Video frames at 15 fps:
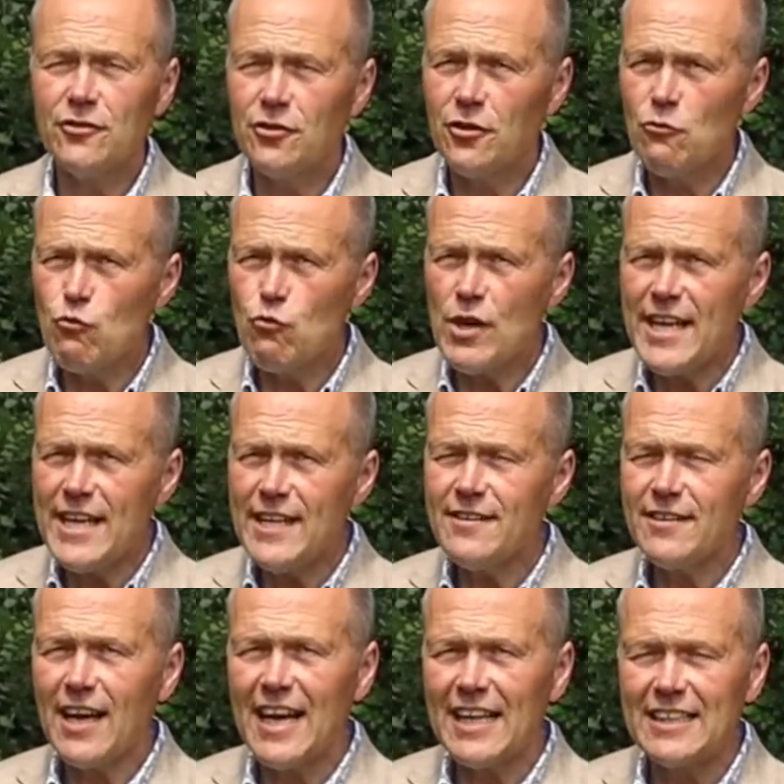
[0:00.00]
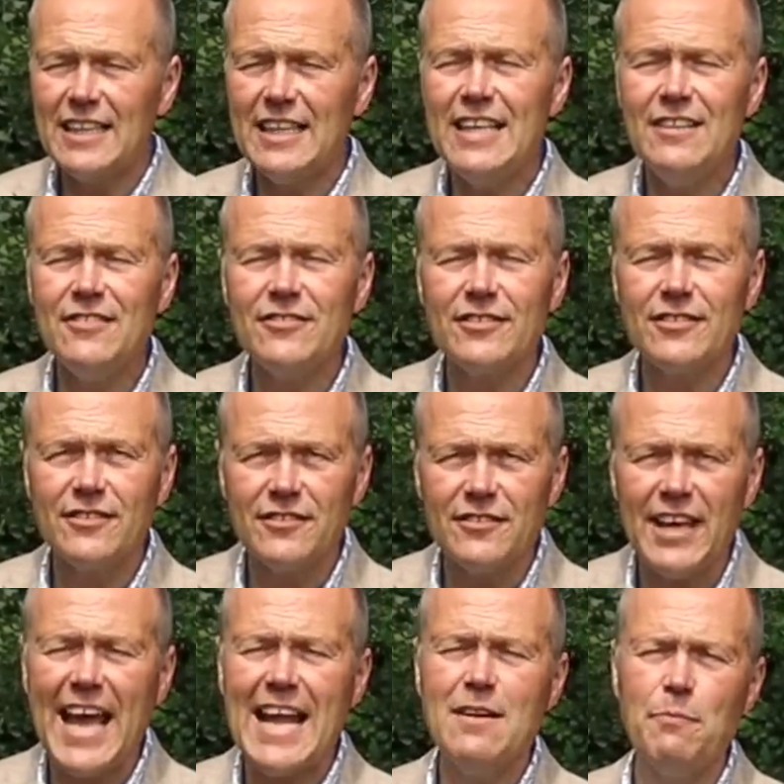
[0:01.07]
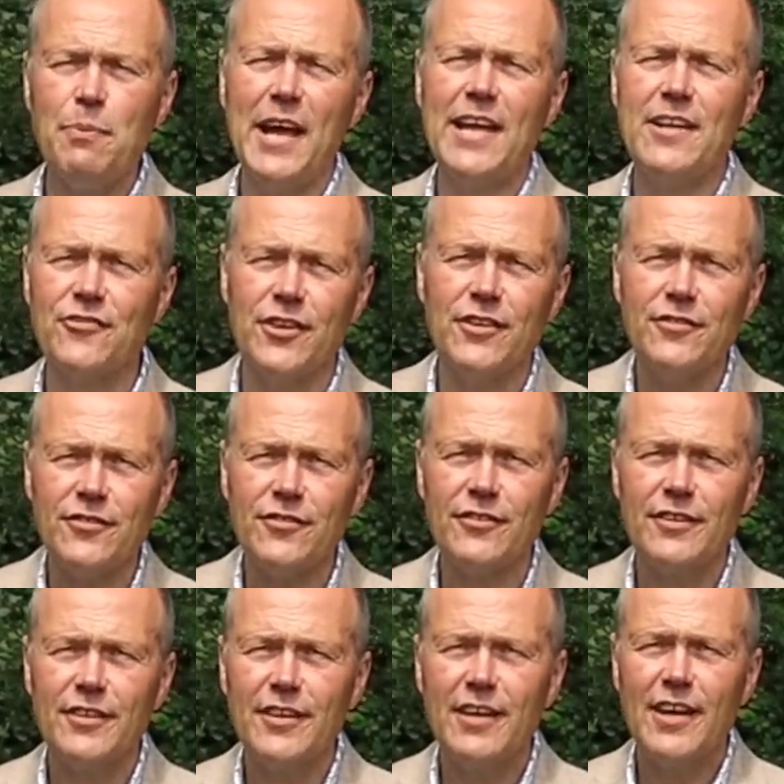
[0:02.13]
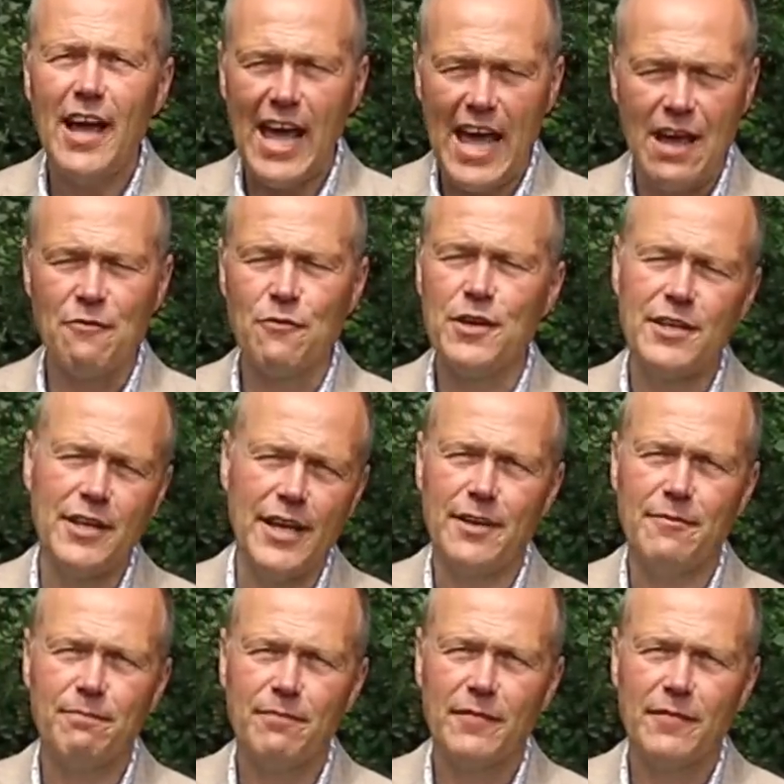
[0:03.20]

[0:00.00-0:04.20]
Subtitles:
to read at least 10 pages every day.